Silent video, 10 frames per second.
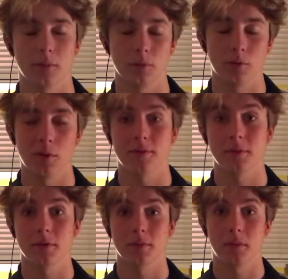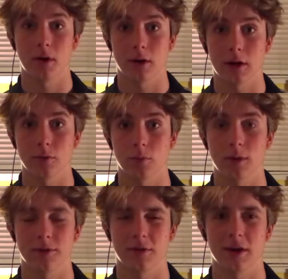move away from this modernized,
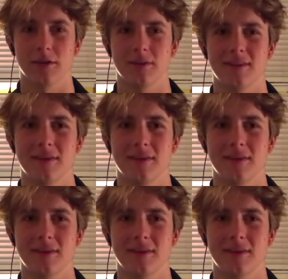westernized,